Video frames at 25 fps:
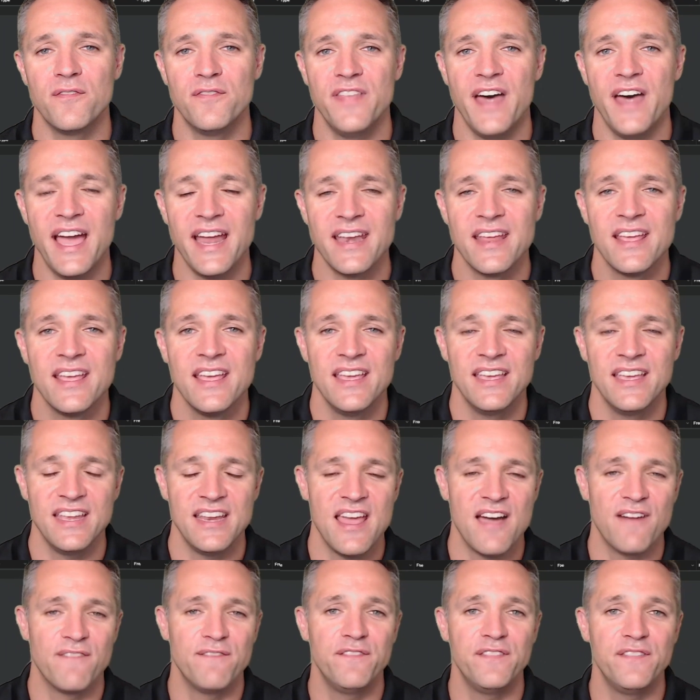that in
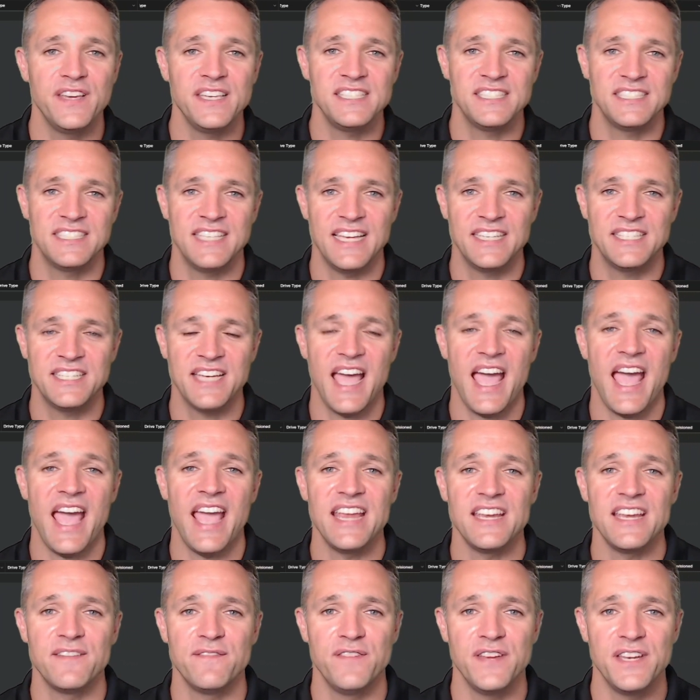our vCenter
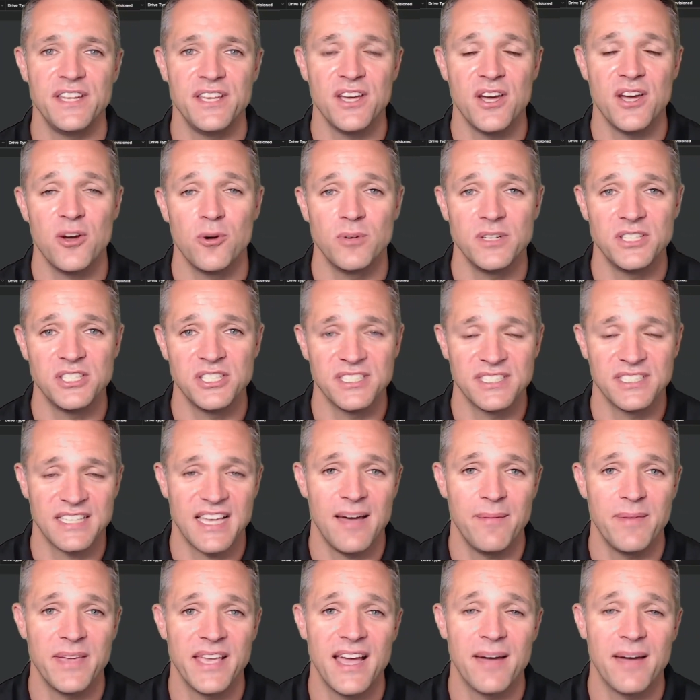8 video, which is
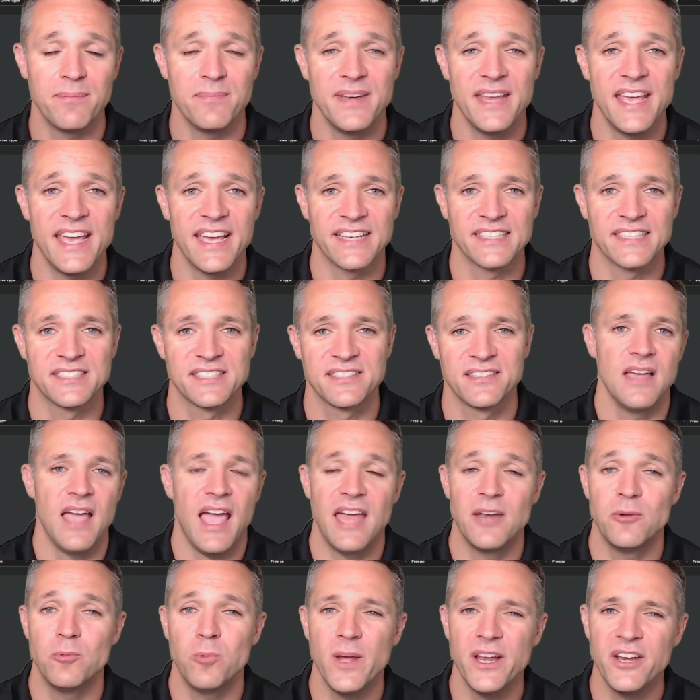coming up next.
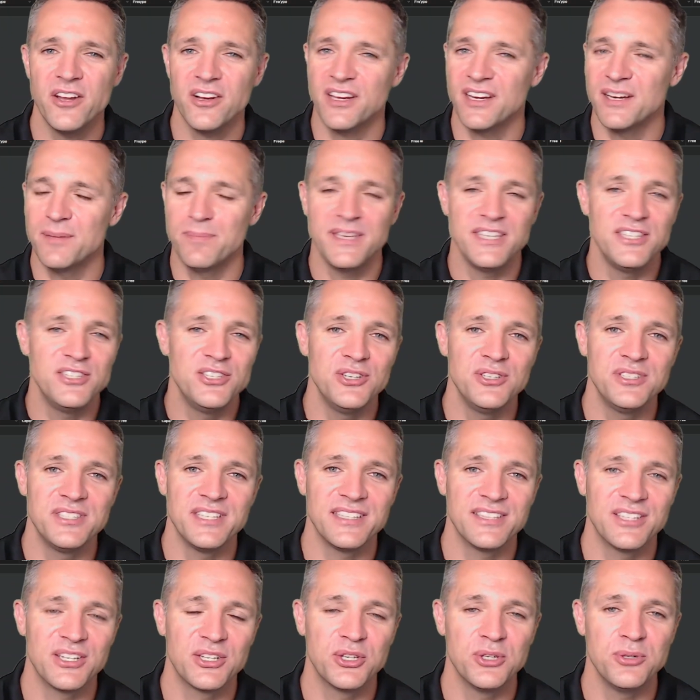And we're not going to be using
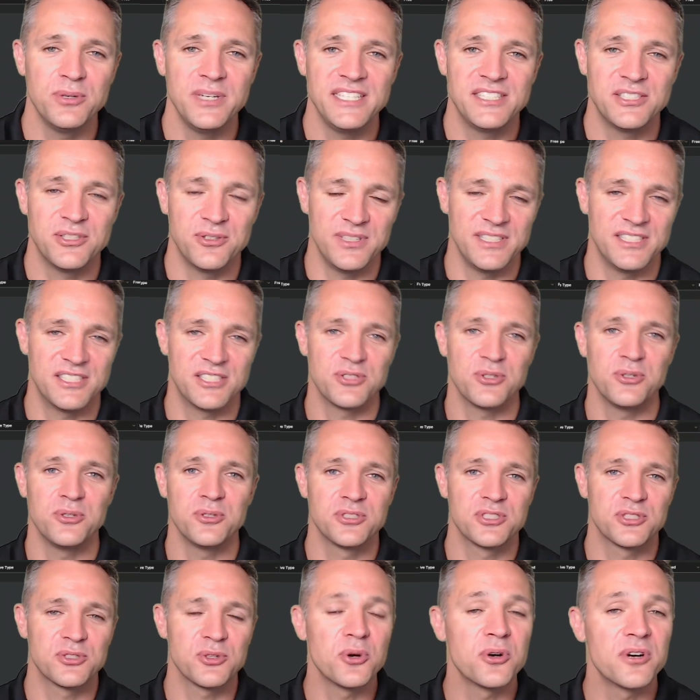the GUI to install
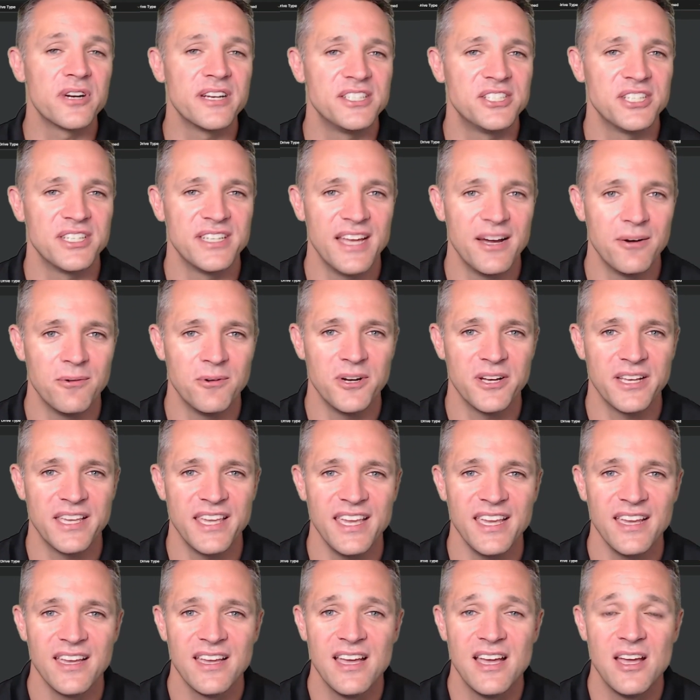storage and
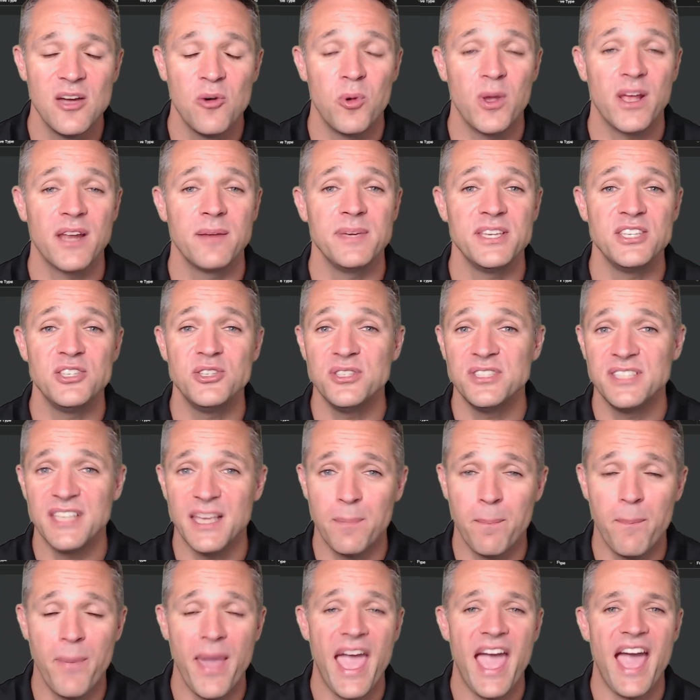networking. We're going to be
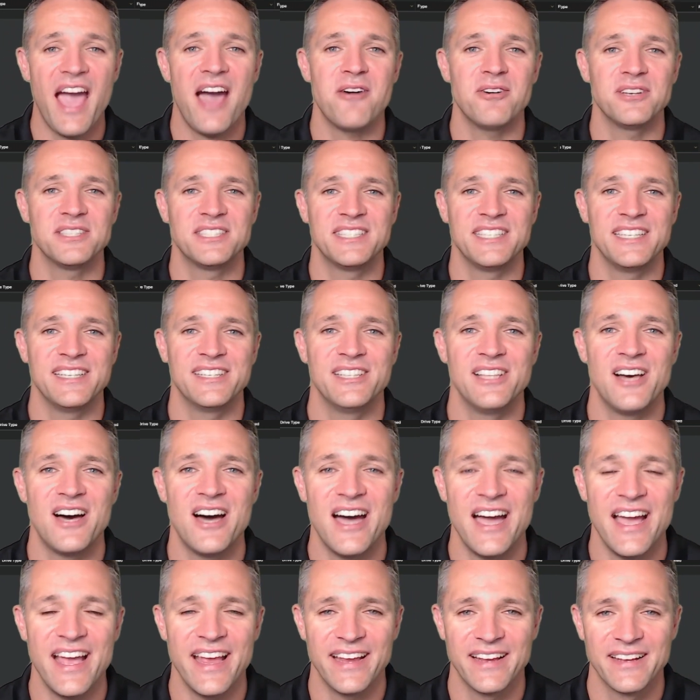using
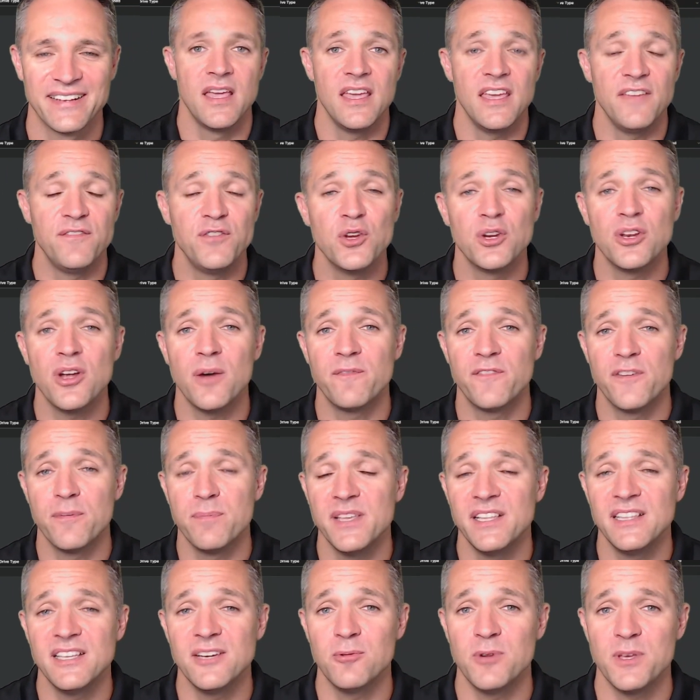PowerCLI. If you're not
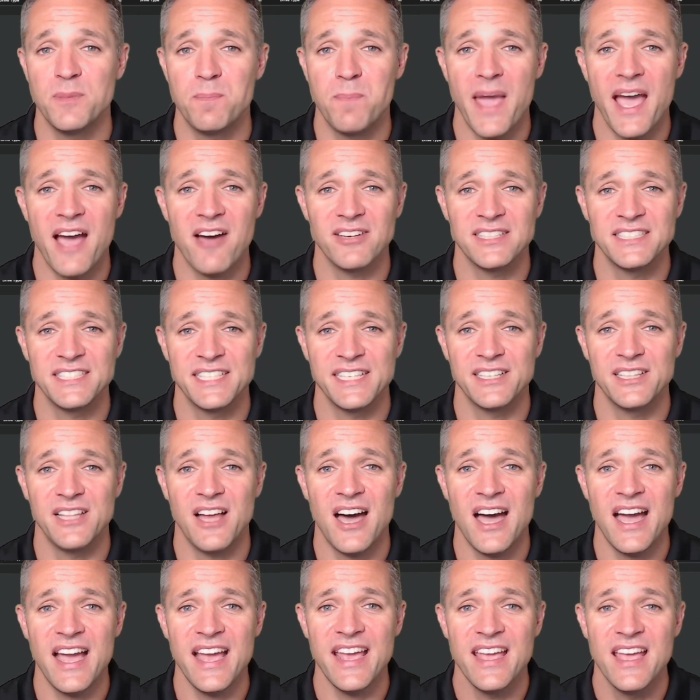familiar with
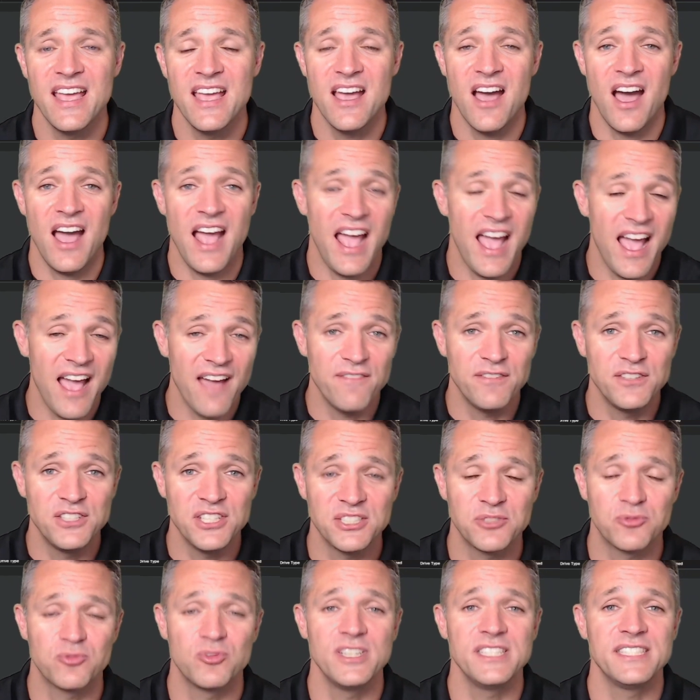PowerCLI, I have
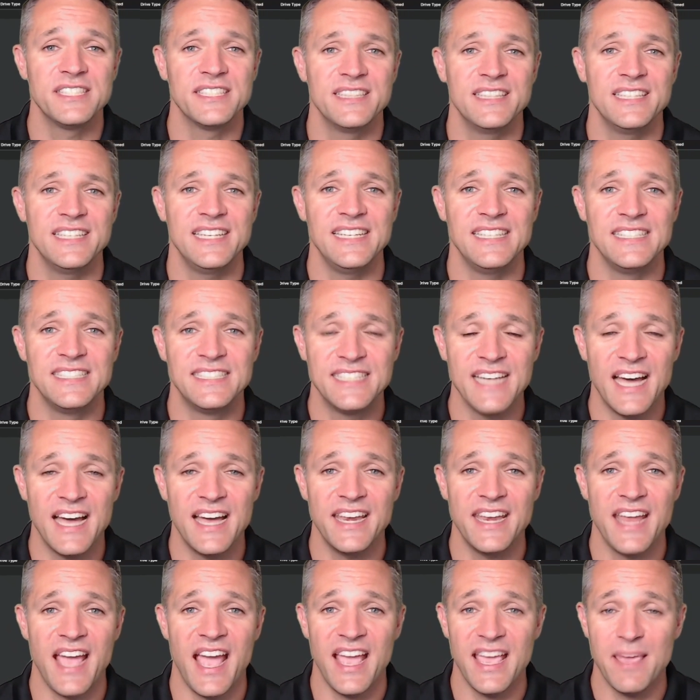just recently
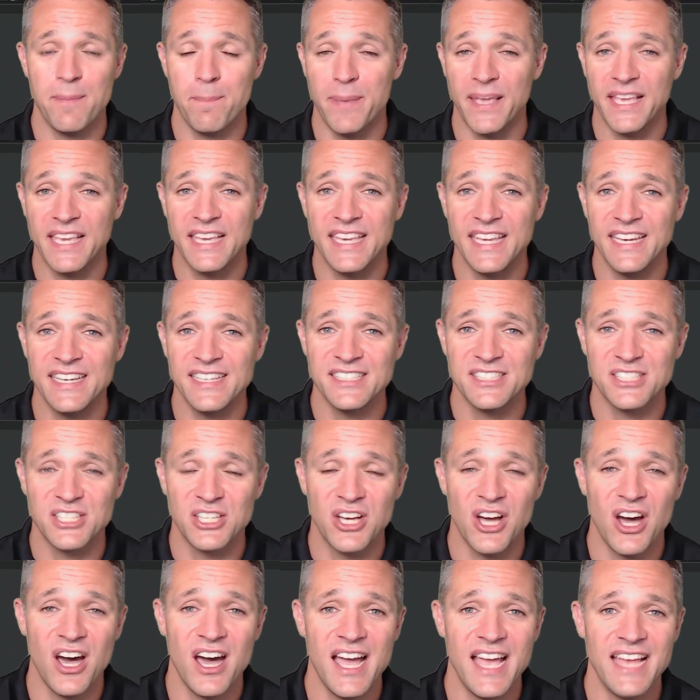done a beginner's
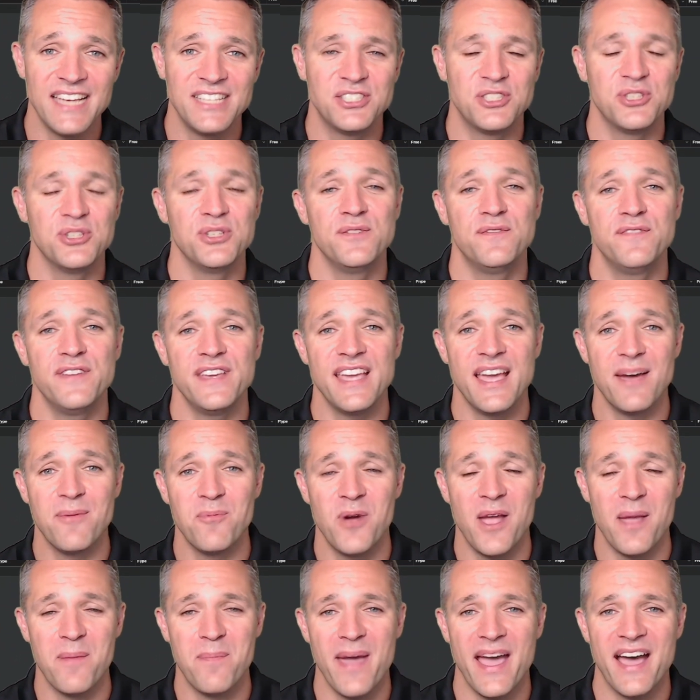guide to
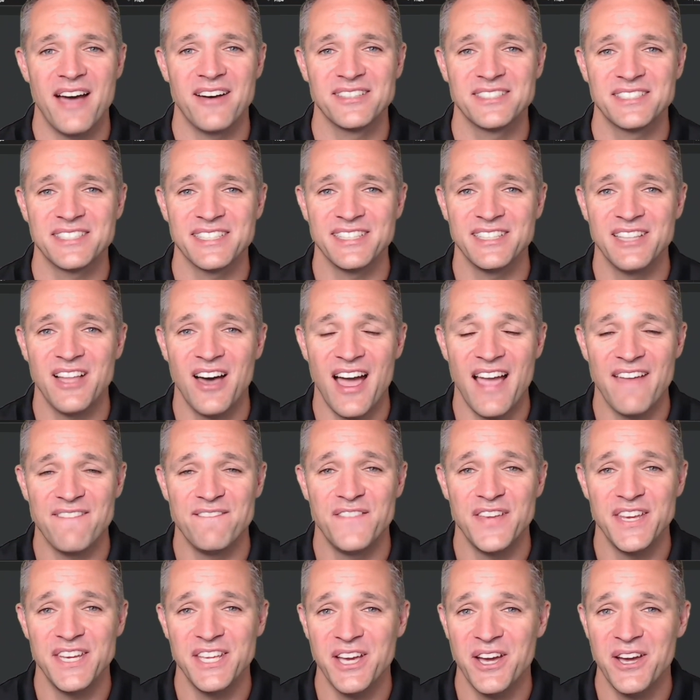VMware PowerCLI
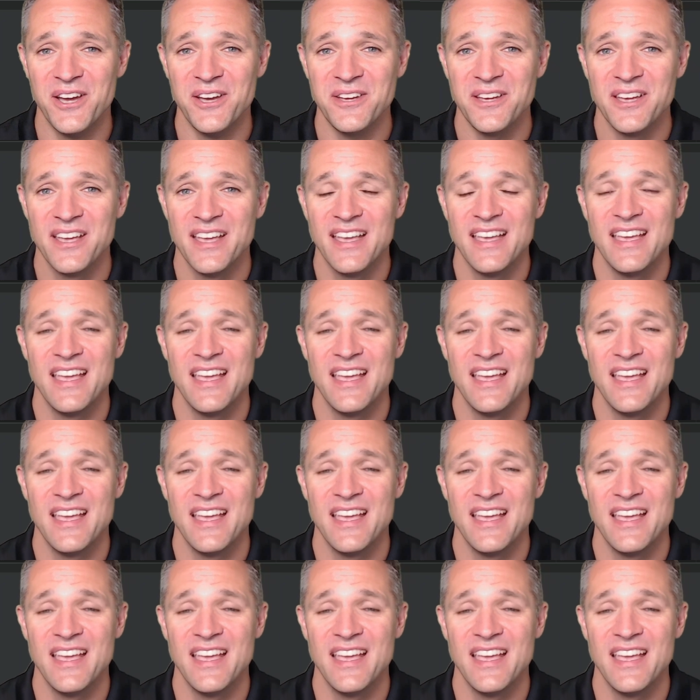video.